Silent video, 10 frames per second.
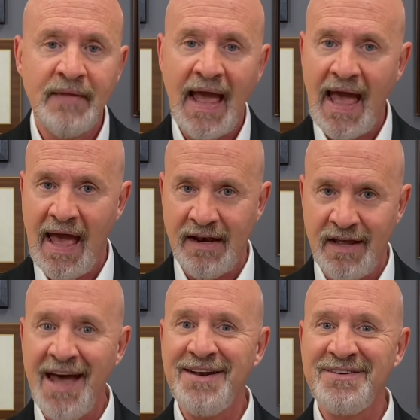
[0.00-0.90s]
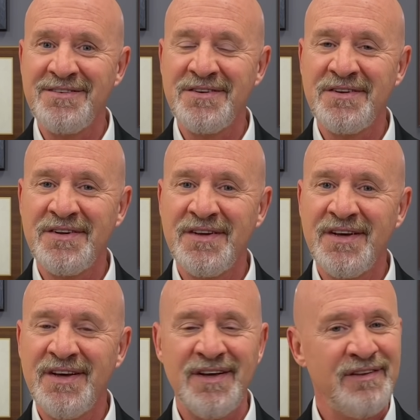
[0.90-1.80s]
And yet,
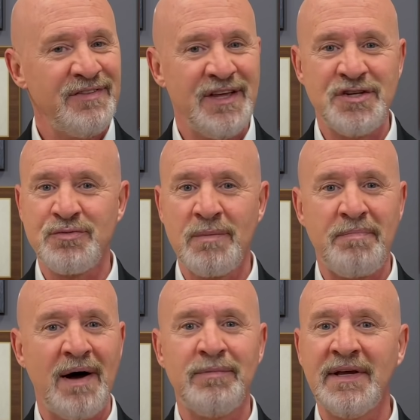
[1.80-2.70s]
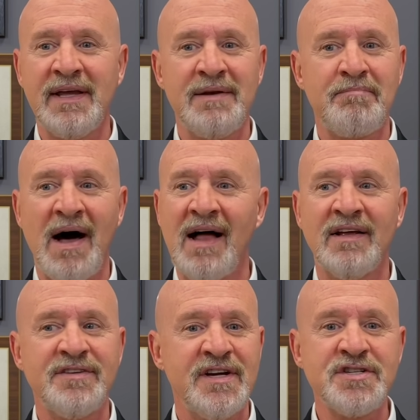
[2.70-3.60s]
these Republican
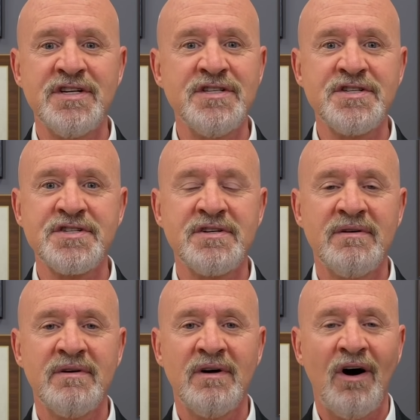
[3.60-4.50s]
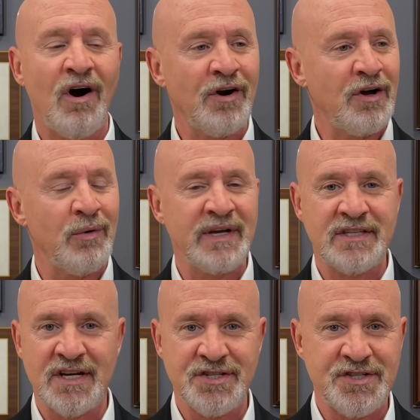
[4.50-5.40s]
politicians are going
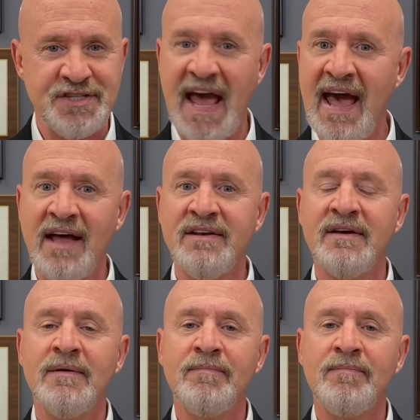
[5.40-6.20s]
to stand